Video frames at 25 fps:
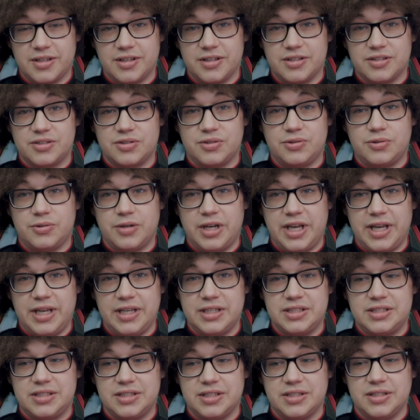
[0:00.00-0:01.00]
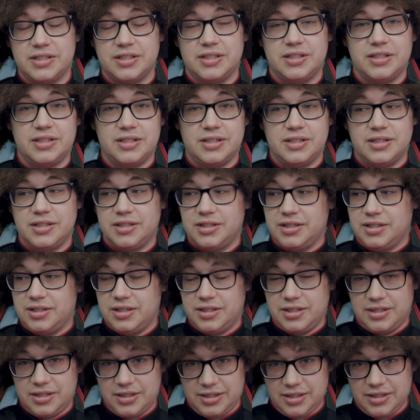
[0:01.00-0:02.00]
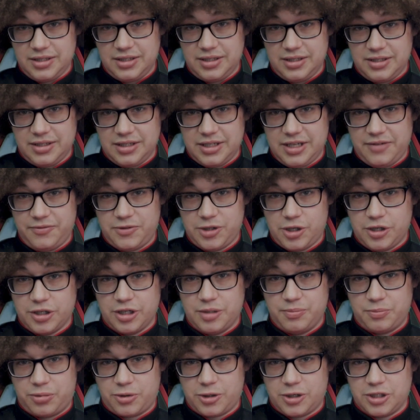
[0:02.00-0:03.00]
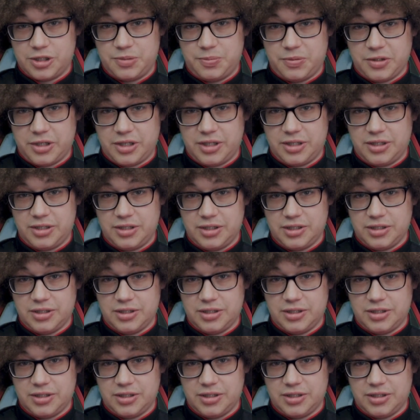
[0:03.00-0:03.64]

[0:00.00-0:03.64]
as always, live long and prosper.